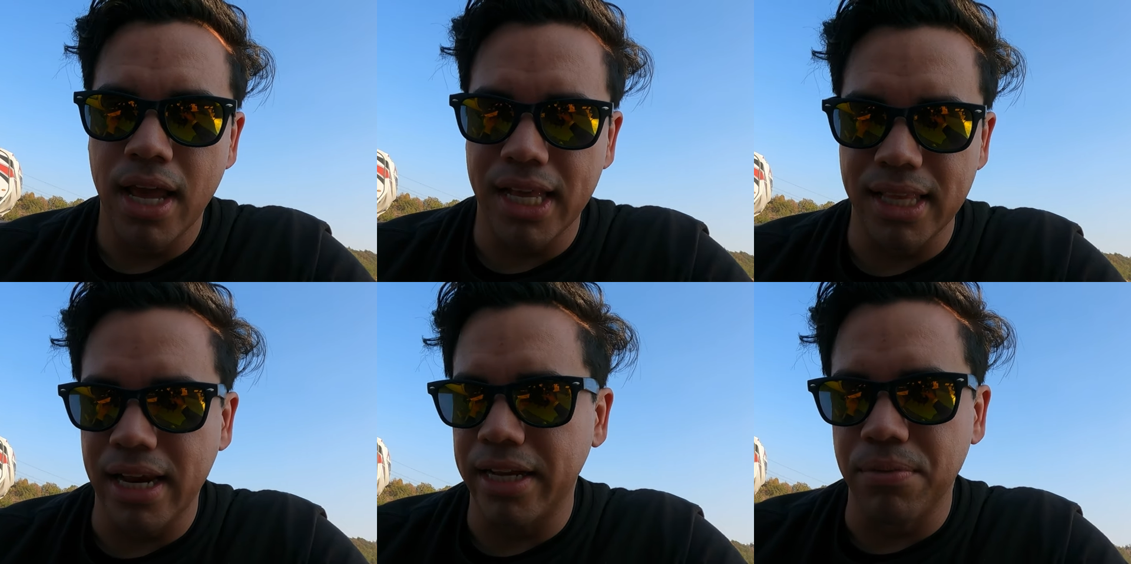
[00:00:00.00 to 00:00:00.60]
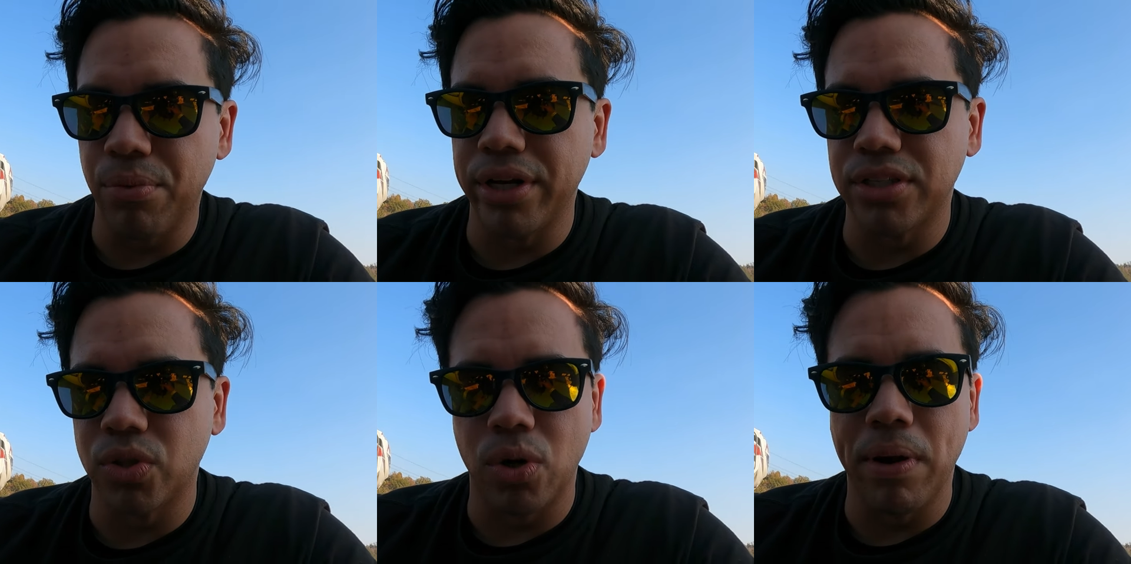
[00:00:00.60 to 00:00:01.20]
and then I can
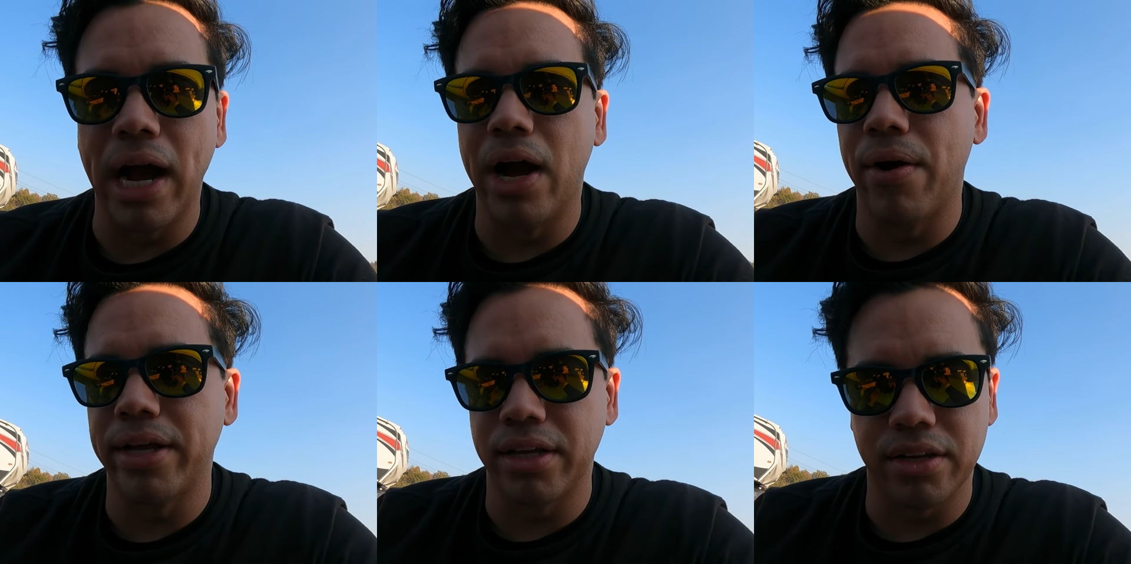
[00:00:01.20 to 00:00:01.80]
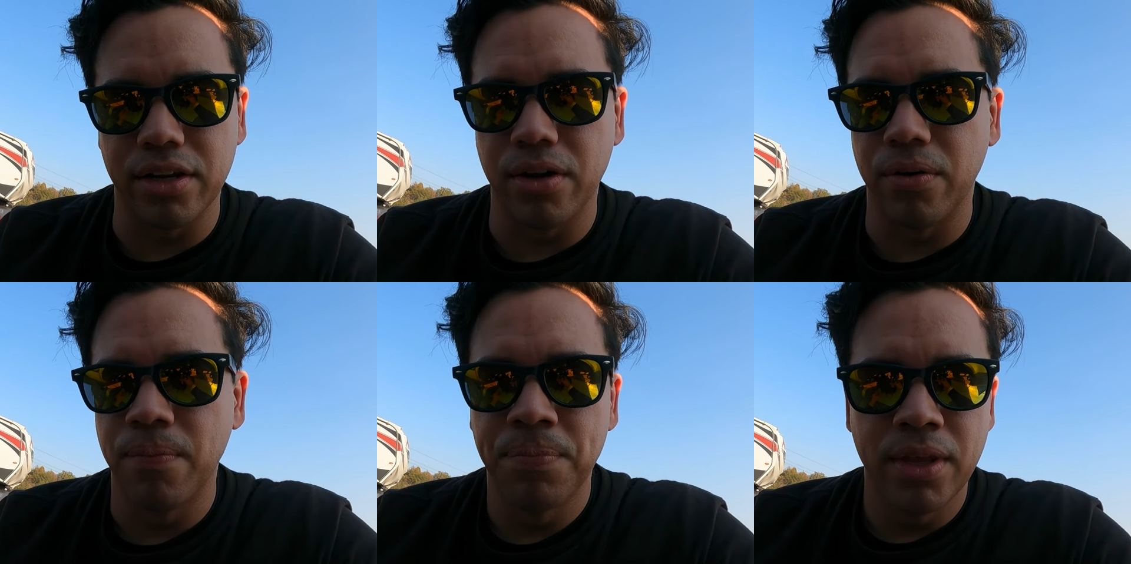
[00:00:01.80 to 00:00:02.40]
brainstorm how I could, you know,